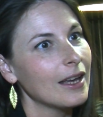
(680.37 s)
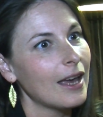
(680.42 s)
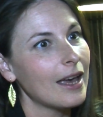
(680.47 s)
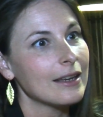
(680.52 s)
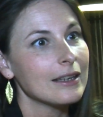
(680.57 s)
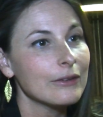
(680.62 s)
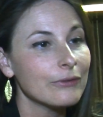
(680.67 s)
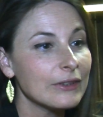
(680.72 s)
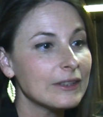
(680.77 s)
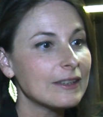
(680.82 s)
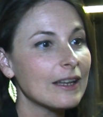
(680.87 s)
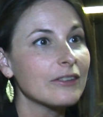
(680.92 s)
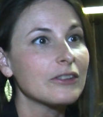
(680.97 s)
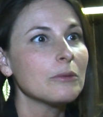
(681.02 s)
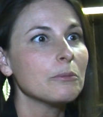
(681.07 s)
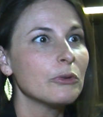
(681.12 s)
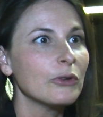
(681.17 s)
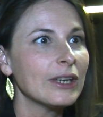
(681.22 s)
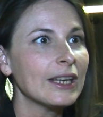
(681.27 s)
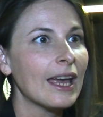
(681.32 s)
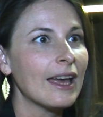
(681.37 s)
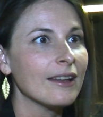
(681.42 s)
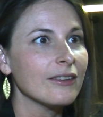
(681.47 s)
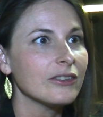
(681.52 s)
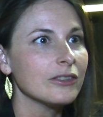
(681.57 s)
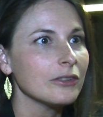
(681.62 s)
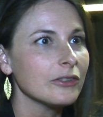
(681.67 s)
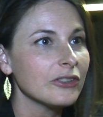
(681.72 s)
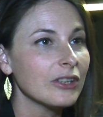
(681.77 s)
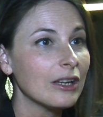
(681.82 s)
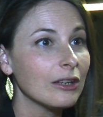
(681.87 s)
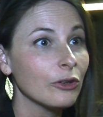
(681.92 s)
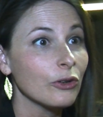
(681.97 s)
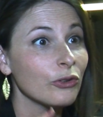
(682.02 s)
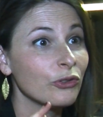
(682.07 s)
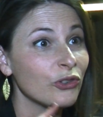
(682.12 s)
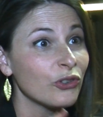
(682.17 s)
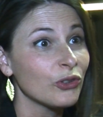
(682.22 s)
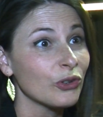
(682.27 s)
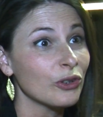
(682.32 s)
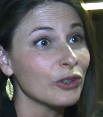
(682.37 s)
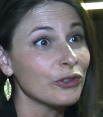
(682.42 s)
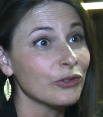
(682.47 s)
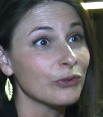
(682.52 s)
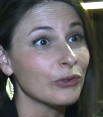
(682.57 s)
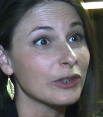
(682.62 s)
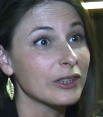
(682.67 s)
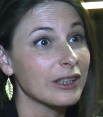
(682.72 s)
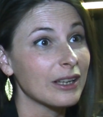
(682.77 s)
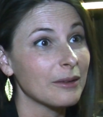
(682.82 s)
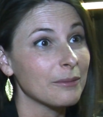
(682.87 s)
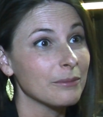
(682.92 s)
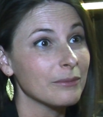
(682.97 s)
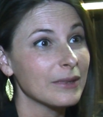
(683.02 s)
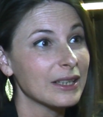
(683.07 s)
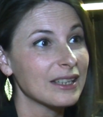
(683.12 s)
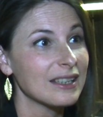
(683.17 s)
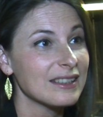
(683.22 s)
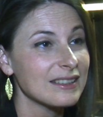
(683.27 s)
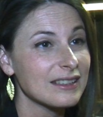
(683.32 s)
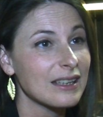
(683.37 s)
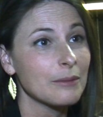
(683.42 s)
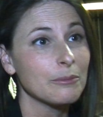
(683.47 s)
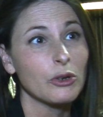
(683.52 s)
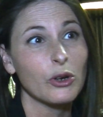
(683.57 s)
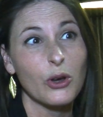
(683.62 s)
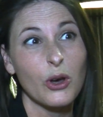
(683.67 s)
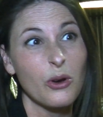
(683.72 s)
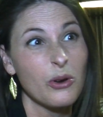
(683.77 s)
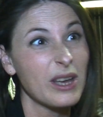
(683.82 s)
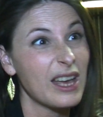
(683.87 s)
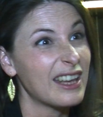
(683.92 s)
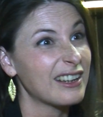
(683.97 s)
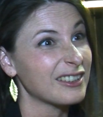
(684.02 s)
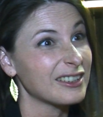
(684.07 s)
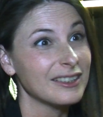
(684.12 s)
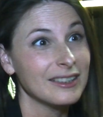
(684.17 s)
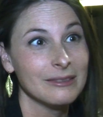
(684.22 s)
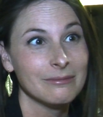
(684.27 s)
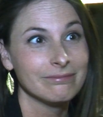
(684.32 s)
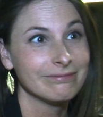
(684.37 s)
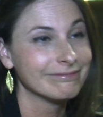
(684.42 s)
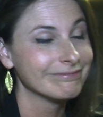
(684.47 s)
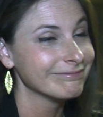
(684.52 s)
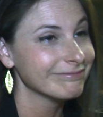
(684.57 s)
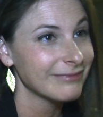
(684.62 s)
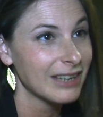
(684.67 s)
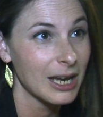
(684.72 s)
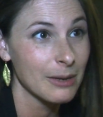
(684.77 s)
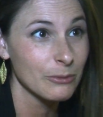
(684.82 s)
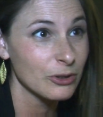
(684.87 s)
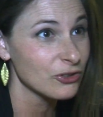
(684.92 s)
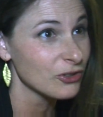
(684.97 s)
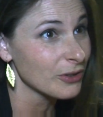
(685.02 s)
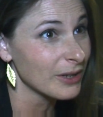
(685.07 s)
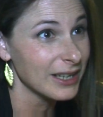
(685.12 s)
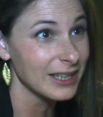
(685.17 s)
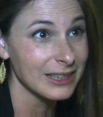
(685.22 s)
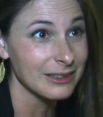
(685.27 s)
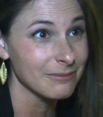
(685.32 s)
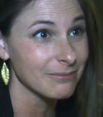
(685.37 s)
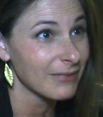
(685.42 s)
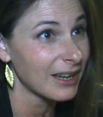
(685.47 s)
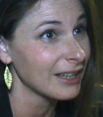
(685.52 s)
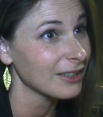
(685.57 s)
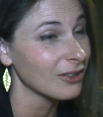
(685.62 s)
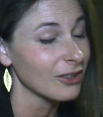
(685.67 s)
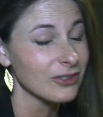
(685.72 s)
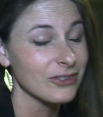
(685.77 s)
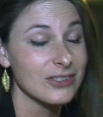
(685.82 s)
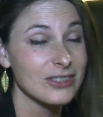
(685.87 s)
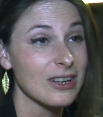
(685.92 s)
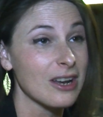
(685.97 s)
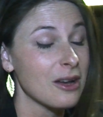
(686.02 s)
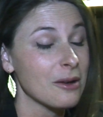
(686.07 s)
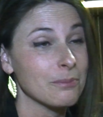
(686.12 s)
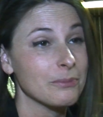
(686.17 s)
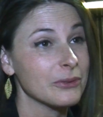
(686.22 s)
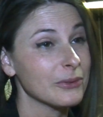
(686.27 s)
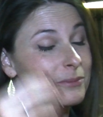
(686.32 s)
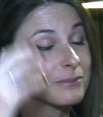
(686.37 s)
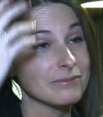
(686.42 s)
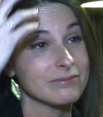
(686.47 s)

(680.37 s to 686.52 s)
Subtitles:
And if it doesn't bring answers, I'll go search for them because I'm a go-getter. I'm a train. I don't stop.